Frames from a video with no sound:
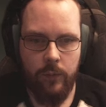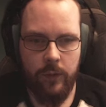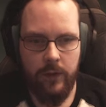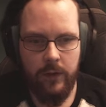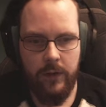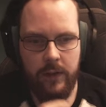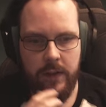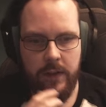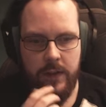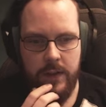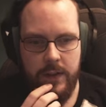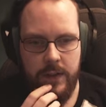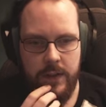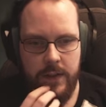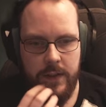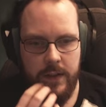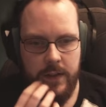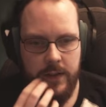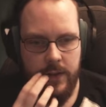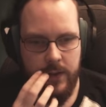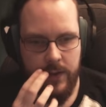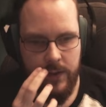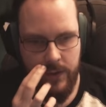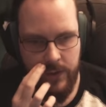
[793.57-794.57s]
But these
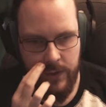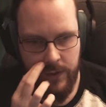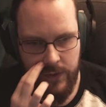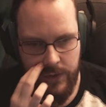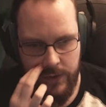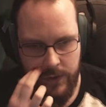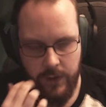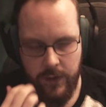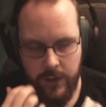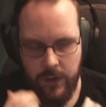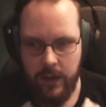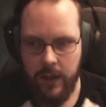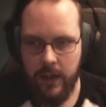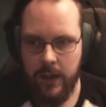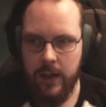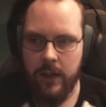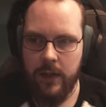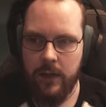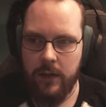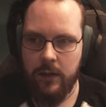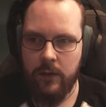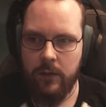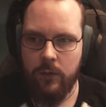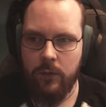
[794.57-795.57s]
things are just
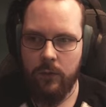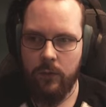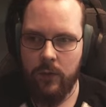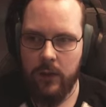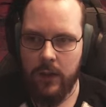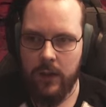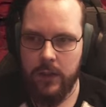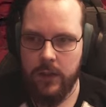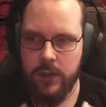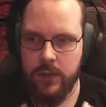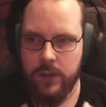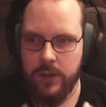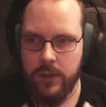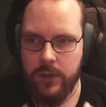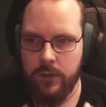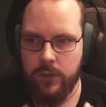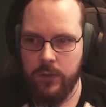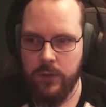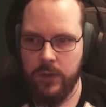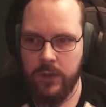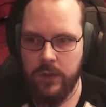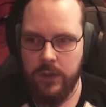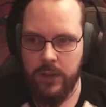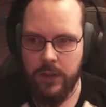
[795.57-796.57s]
arcane. Actually,
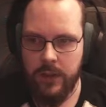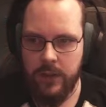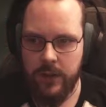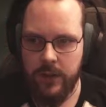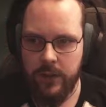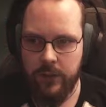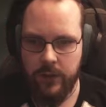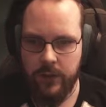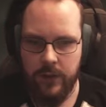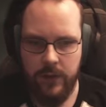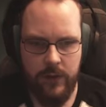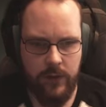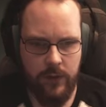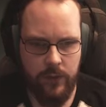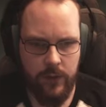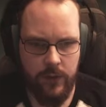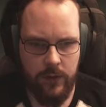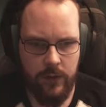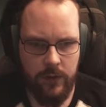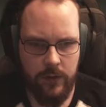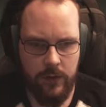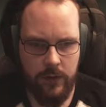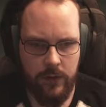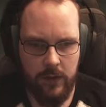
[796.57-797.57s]
what did I need for this
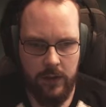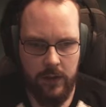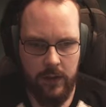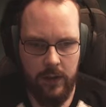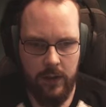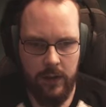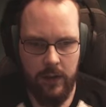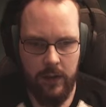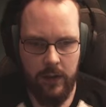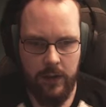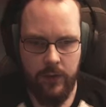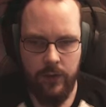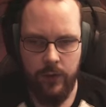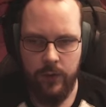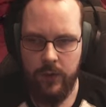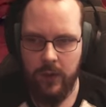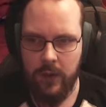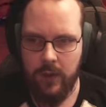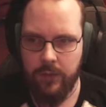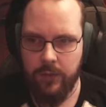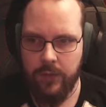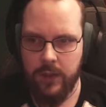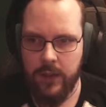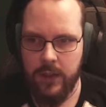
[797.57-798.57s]
one? Yeah, I do
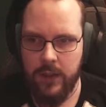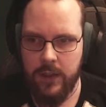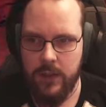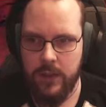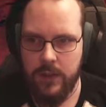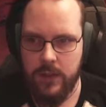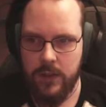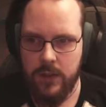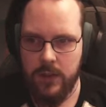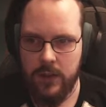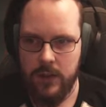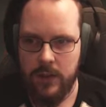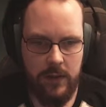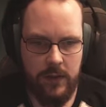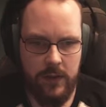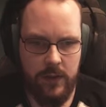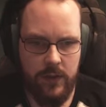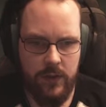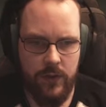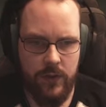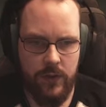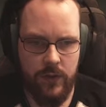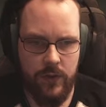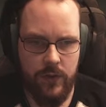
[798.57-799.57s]
have that.
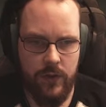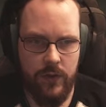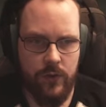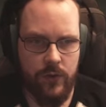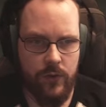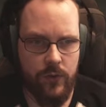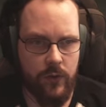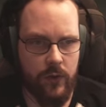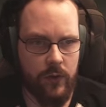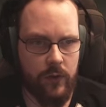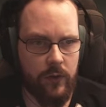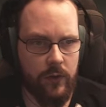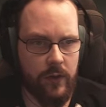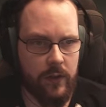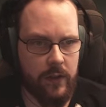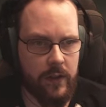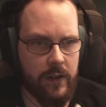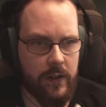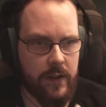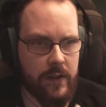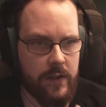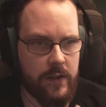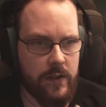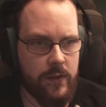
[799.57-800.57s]
These are strong
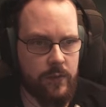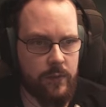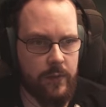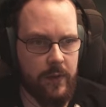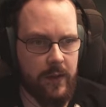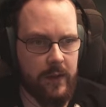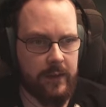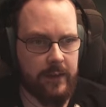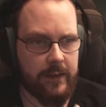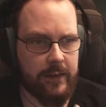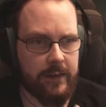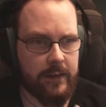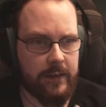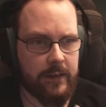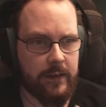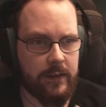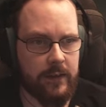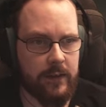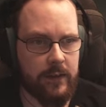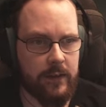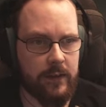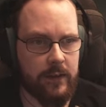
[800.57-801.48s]
arcane spells.